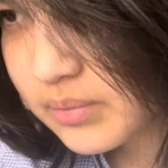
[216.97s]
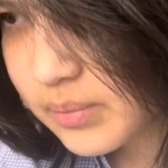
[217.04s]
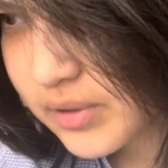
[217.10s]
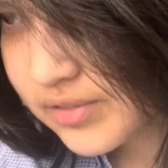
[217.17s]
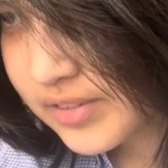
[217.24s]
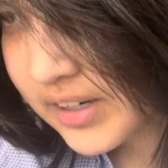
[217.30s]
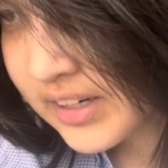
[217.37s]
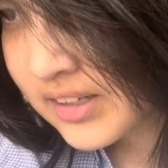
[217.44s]

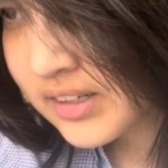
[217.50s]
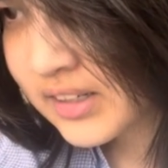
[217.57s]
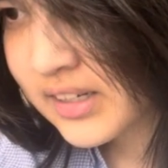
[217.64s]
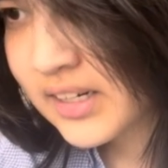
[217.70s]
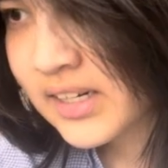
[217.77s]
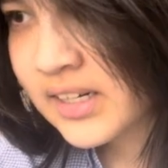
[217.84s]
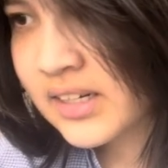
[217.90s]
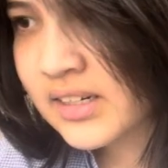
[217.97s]
provided
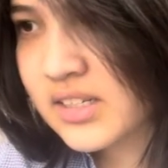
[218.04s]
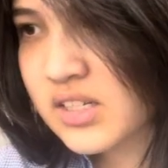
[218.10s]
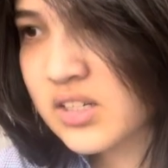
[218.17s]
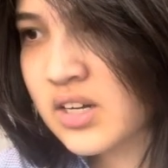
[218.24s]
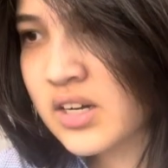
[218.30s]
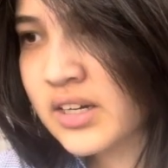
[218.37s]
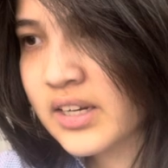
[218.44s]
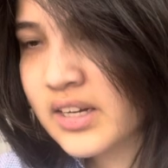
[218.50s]
that, as
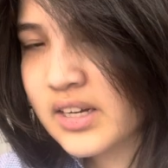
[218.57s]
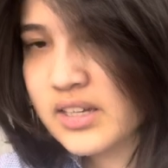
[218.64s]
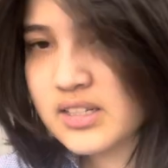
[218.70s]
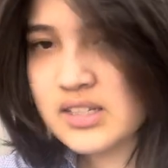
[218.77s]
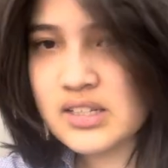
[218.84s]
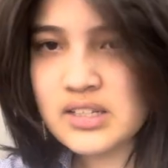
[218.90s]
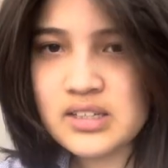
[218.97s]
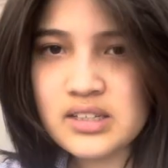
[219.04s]
long
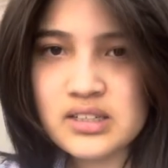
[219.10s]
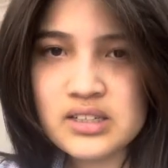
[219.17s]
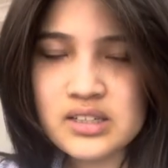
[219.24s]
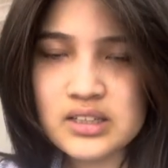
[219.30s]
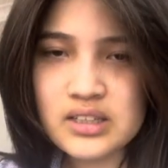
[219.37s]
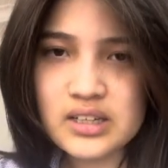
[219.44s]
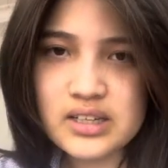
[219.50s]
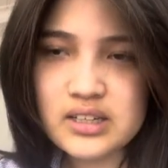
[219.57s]
as, and
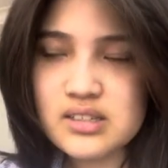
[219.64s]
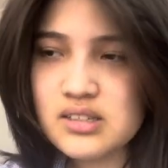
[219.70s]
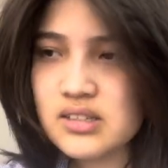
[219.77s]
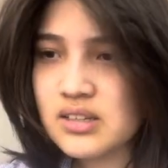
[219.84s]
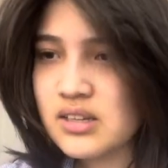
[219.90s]
unless.